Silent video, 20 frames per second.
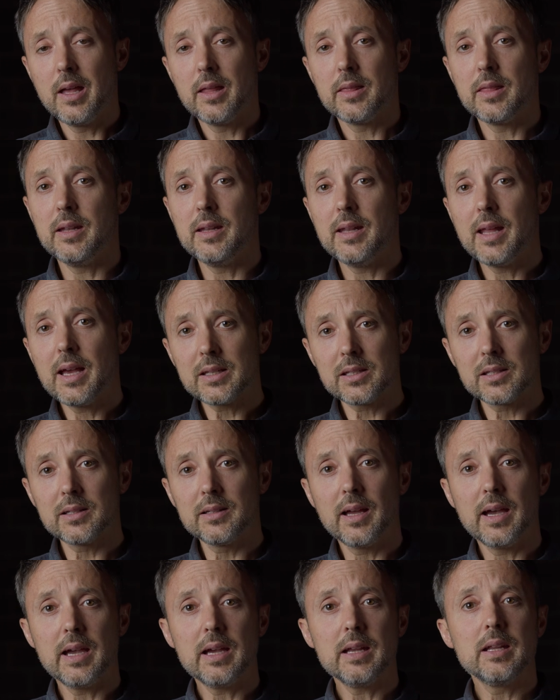The next
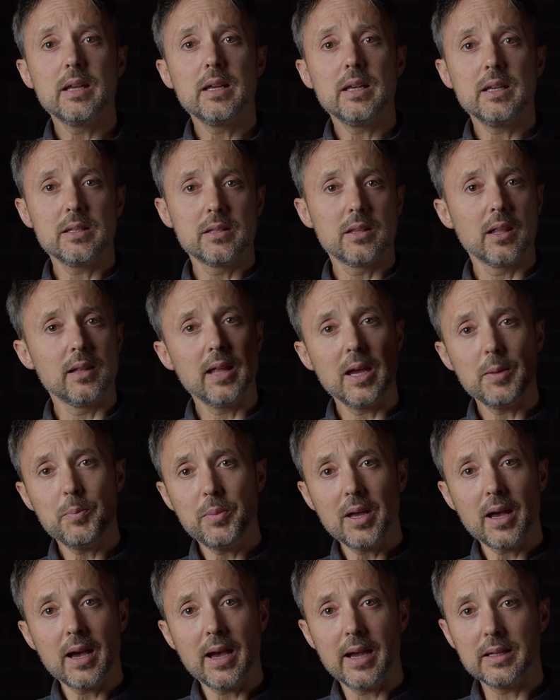light is the light
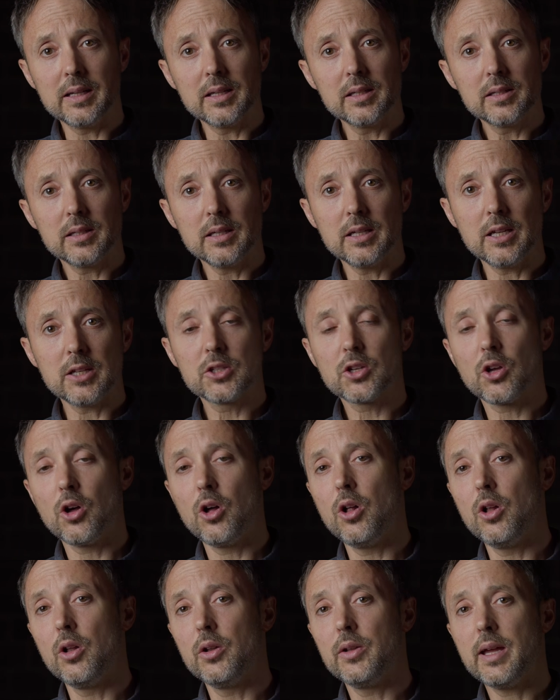behind us, and it's
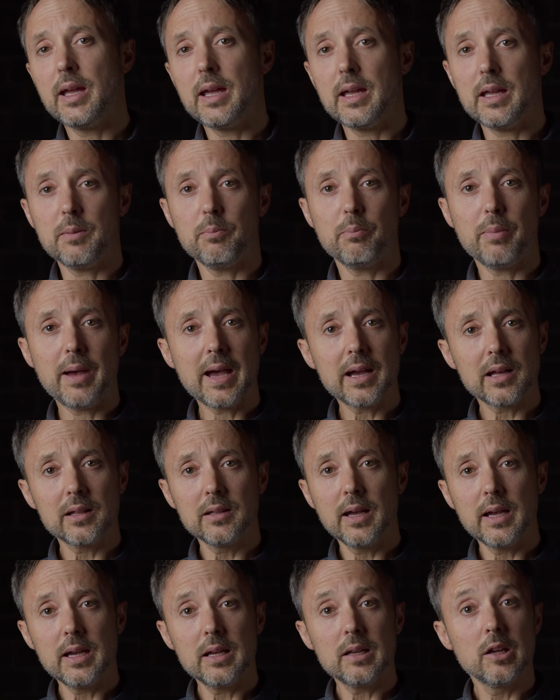called a
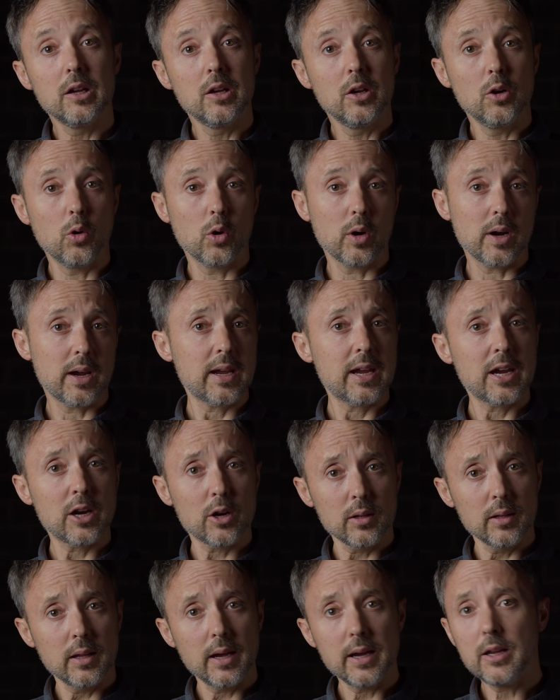backlight or a
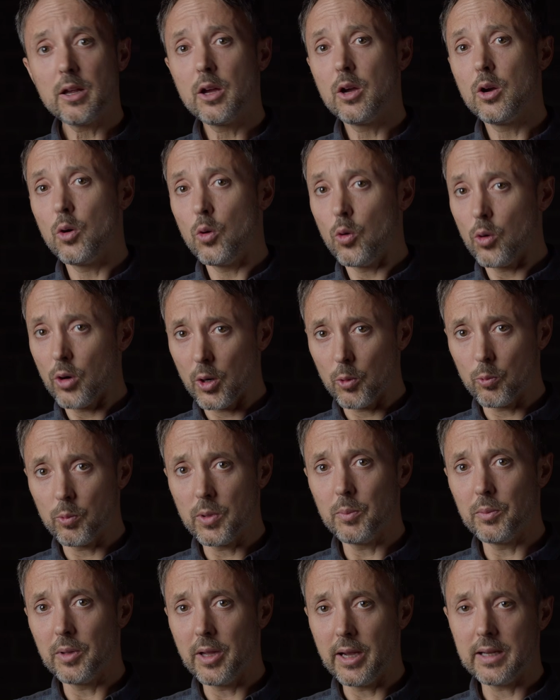hair light or a
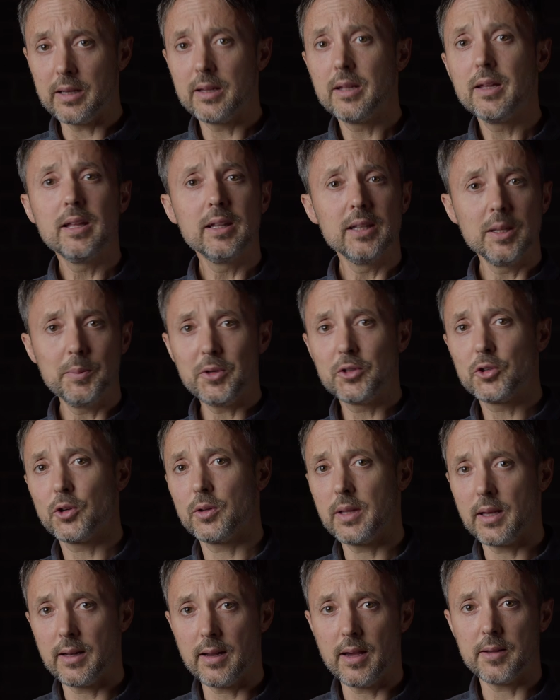rim light. Let me turn
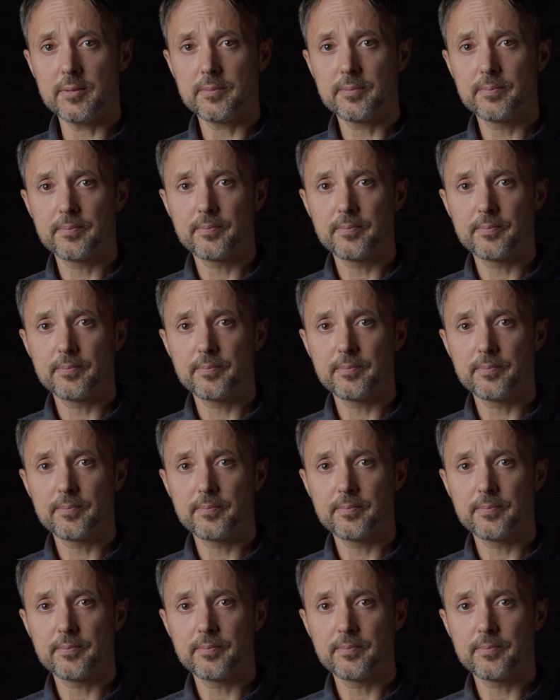that on.